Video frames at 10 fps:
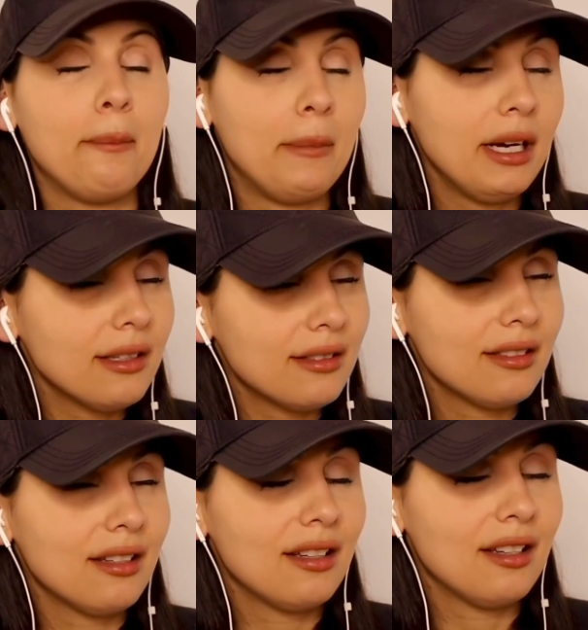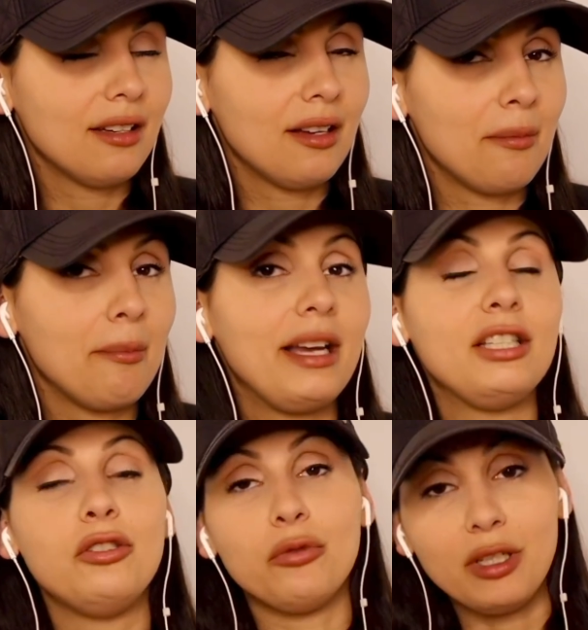But my
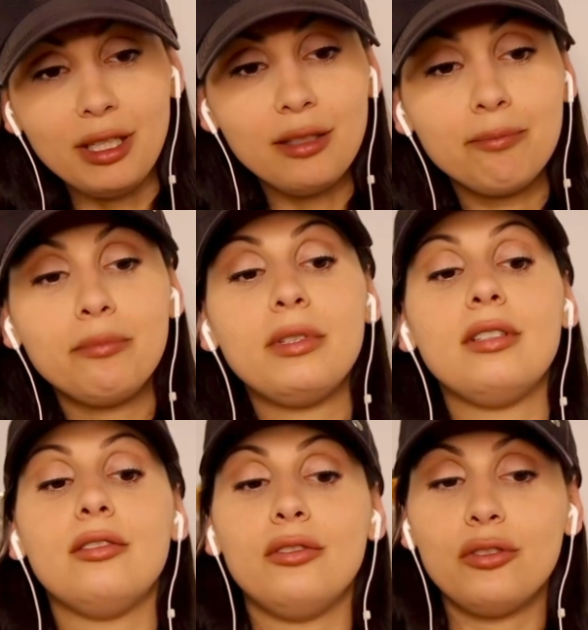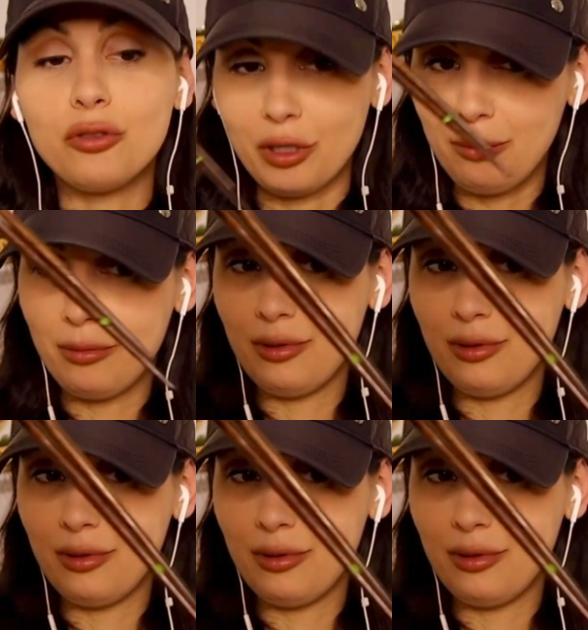dream trip,